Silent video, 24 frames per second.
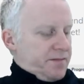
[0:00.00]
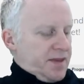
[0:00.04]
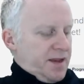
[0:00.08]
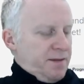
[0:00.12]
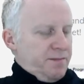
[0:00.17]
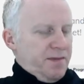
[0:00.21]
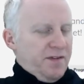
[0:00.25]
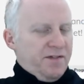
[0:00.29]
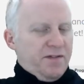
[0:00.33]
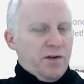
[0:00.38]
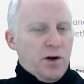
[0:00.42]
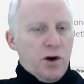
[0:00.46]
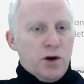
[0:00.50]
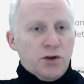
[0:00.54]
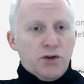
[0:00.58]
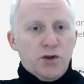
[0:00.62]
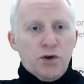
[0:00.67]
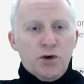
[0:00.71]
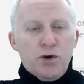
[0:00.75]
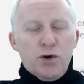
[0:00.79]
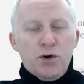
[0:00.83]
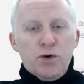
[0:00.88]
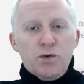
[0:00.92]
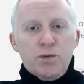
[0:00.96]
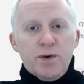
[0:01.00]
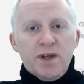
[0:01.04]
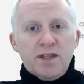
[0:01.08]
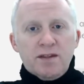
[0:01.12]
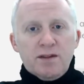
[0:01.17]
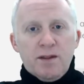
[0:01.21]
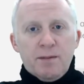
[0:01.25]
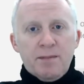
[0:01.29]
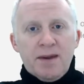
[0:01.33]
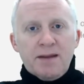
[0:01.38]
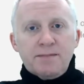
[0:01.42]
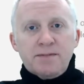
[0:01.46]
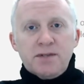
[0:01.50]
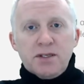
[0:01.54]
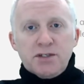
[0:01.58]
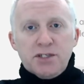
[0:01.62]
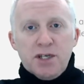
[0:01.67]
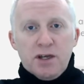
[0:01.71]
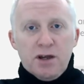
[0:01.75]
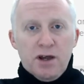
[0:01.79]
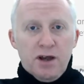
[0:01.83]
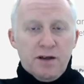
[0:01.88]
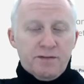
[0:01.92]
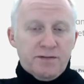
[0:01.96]
Before to go with the main
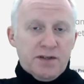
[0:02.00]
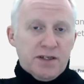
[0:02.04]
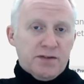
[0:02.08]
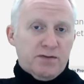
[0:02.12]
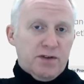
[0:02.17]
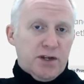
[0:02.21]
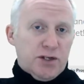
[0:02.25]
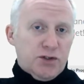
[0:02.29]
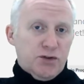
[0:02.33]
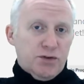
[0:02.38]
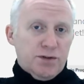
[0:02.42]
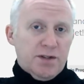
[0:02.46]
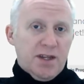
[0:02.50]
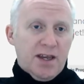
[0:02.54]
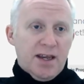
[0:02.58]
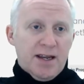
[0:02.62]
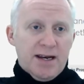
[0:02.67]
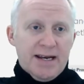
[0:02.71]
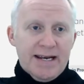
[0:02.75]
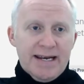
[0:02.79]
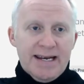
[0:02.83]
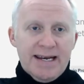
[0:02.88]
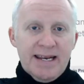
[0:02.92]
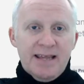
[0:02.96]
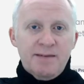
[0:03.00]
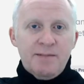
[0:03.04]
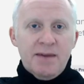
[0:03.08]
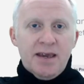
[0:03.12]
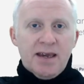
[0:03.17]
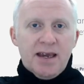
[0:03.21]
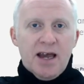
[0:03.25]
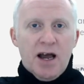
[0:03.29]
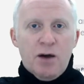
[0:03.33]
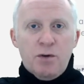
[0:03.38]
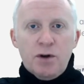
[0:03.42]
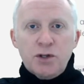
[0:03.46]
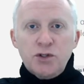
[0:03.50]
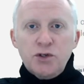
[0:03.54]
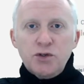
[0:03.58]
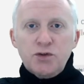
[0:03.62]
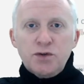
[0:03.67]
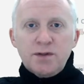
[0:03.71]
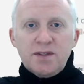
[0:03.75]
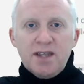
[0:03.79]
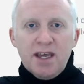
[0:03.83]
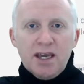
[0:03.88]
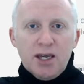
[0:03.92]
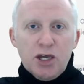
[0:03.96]
subject of this vlog today, Nimiq, I want you to
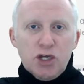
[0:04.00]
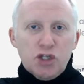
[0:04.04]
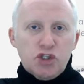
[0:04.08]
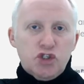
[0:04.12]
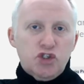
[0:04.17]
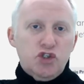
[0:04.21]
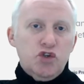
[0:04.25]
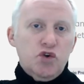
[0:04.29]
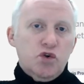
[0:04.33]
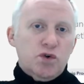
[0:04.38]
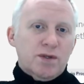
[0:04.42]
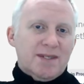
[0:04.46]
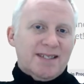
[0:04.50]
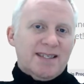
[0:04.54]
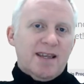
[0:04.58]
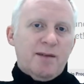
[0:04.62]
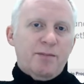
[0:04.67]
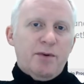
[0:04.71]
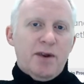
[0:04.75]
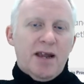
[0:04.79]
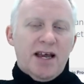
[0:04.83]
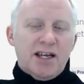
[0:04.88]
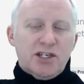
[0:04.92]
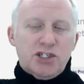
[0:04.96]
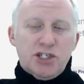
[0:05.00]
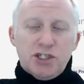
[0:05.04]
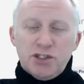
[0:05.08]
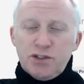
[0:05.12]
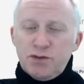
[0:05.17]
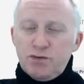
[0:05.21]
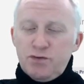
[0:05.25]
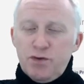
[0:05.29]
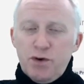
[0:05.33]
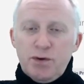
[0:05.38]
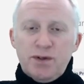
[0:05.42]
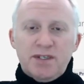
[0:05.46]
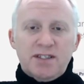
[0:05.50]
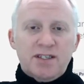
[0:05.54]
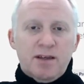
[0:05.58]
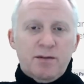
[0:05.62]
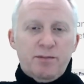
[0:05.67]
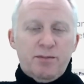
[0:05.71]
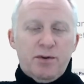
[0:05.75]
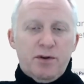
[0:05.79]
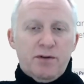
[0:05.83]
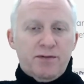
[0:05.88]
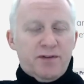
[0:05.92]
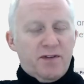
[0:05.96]
take two simple actions, very
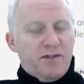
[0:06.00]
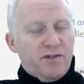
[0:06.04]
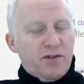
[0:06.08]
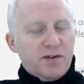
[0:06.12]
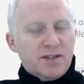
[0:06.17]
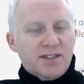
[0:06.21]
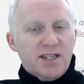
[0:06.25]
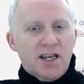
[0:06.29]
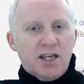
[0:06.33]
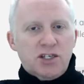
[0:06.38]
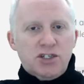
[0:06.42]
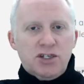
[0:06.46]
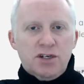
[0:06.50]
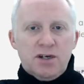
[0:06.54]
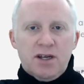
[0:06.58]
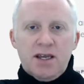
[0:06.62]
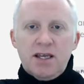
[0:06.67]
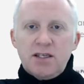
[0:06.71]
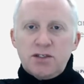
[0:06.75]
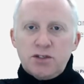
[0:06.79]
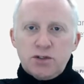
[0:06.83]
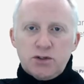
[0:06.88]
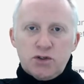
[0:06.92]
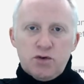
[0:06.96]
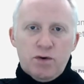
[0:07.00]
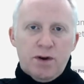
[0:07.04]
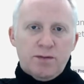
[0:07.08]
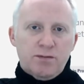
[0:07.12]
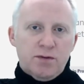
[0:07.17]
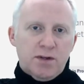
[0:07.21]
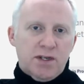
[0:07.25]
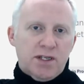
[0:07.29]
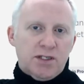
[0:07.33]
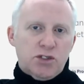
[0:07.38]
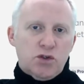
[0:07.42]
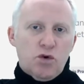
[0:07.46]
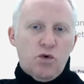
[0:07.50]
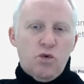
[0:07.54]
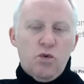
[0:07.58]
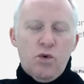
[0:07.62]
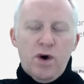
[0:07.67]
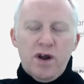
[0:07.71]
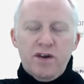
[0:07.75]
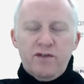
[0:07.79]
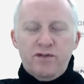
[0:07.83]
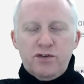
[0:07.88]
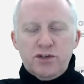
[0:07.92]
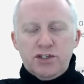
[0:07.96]
simple. The first action is subscribe to this
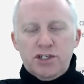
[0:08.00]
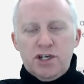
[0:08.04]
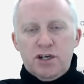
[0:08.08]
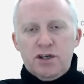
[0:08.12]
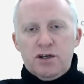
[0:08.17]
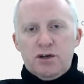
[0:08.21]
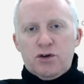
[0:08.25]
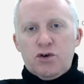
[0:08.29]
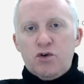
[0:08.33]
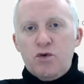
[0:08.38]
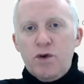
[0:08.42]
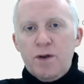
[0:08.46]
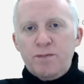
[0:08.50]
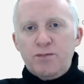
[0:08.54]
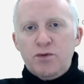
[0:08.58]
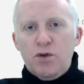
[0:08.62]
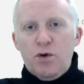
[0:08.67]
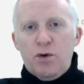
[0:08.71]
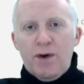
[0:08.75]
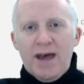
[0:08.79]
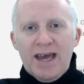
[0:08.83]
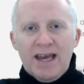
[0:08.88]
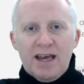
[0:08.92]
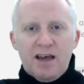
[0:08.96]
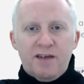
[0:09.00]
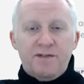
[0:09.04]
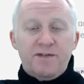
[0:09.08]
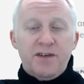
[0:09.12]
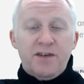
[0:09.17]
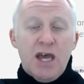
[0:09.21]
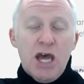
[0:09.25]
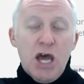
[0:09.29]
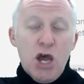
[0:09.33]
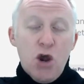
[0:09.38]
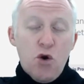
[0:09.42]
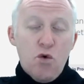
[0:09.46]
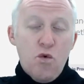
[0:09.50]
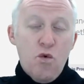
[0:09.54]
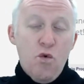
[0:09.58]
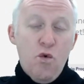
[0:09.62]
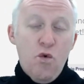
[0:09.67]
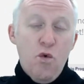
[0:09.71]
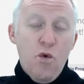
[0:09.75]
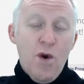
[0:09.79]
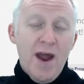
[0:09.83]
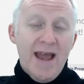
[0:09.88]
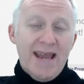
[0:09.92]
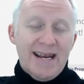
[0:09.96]
wonderful channel, Crypto and Coffee,
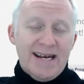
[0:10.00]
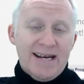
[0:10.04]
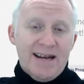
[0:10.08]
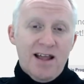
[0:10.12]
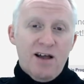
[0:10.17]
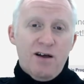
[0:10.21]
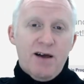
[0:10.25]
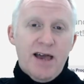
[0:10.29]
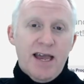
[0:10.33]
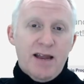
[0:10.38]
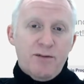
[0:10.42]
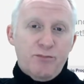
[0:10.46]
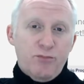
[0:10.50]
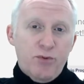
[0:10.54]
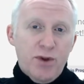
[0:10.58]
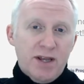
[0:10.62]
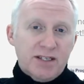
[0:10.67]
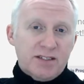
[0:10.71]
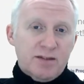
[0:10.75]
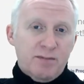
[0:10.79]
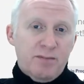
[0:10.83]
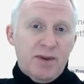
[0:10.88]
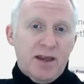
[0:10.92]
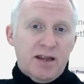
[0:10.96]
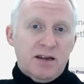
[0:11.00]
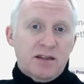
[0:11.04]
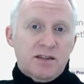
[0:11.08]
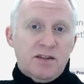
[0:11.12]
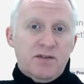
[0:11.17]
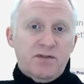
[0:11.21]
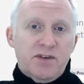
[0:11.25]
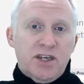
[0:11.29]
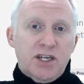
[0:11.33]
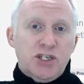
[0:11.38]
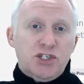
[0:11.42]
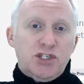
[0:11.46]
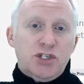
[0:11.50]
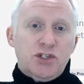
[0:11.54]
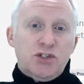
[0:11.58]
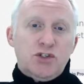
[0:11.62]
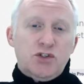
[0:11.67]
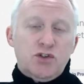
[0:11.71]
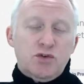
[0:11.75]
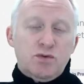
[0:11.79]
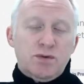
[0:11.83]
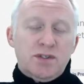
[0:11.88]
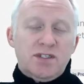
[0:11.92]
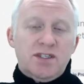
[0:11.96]
right now and press the bell notifications
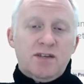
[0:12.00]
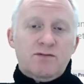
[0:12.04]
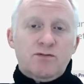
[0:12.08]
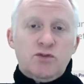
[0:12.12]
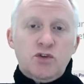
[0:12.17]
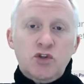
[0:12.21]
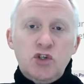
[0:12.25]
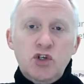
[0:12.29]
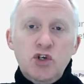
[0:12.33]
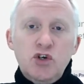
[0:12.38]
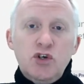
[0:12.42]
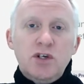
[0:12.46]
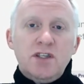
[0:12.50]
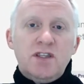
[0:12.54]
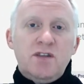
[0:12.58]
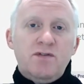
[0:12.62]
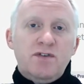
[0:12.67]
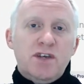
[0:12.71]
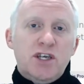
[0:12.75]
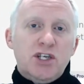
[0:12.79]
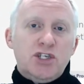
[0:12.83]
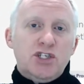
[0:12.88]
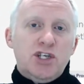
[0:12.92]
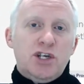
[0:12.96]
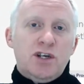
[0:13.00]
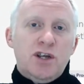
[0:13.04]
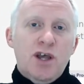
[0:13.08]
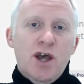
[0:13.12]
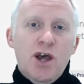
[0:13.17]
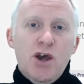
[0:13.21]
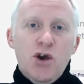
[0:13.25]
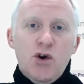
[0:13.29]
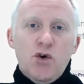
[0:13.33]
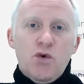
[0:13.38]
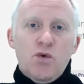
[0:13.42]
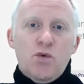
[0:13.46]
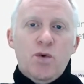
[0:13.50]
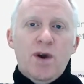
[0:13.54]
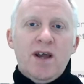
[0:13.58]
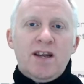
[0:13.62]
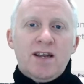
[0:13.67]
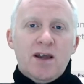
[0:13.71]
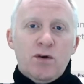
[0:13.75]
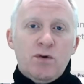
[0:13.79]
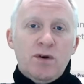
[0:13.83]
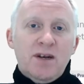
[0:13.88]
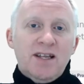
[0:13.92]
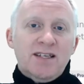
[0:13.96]
to receive new notification when I
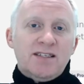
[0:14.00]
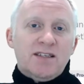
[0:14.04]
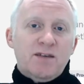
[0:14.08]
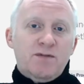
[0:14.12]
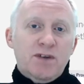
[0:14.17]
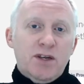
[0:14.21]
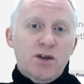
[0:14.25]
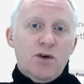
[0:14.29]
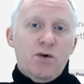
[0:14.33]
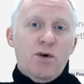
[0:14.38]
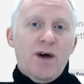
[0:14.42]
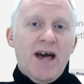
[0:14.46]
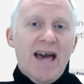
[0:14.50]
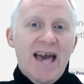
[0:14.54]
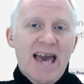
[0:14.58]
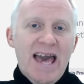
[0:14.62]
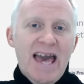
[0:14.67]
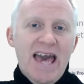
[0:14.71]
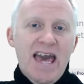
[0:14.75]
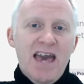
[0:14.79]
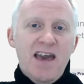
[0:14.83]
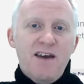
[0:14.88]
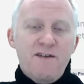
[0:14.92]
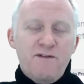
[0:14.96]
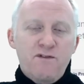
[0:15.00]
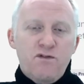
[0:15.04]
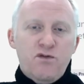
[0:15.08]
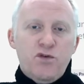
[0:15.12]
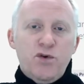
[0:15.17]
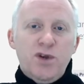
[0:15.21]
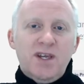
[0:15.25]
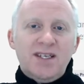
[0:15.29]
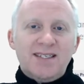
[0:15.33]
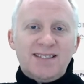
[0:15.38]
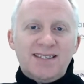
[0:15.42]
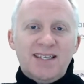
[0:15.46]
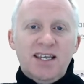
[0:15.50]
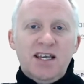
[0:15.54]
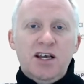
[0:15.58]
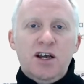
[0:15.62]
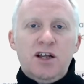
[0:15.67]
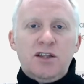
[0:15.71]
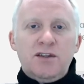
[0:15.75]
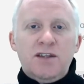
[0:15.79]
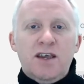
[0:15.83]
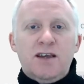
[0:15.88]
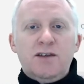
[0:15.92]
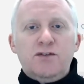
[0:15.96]
release a video every single
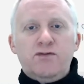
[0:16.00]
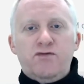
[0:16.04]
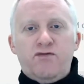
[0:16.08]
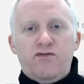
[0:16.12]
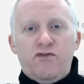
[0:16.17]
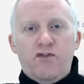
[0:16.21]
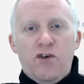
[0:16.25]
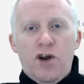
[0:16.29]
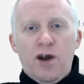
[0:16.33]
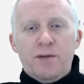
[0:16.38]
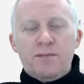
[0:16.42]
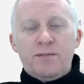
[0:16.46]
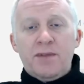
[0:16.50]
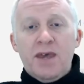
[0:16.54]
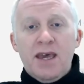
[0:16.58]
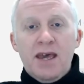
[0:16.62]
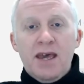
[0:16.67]
day from